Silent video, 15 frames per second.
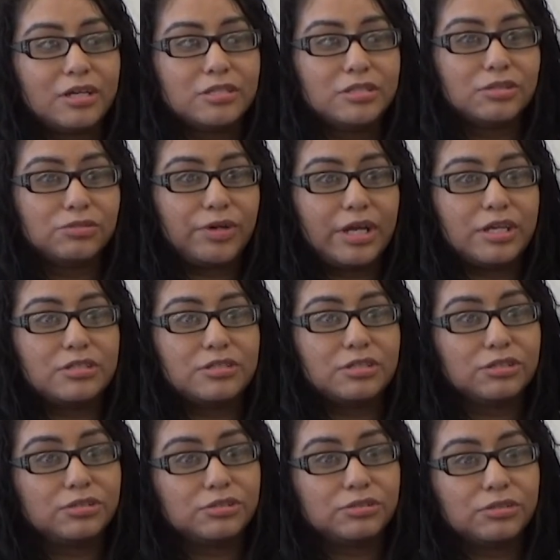to raise
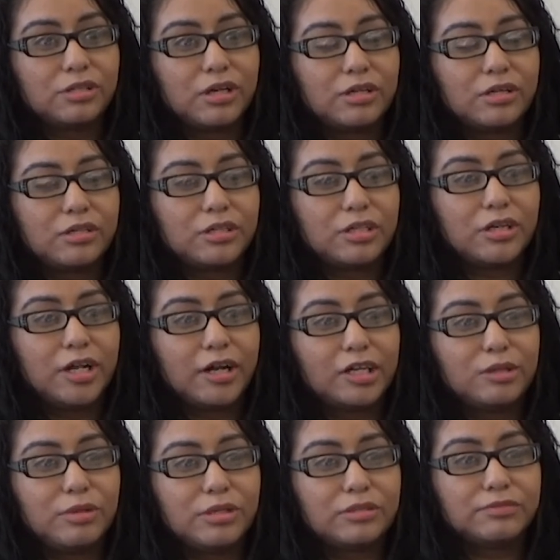you, you're not going
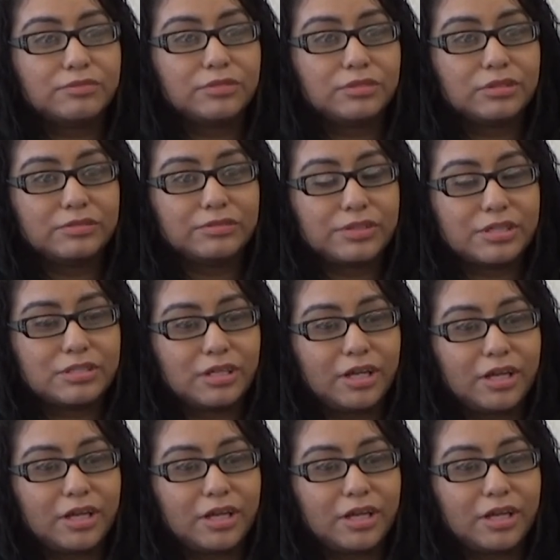to make a fool of us.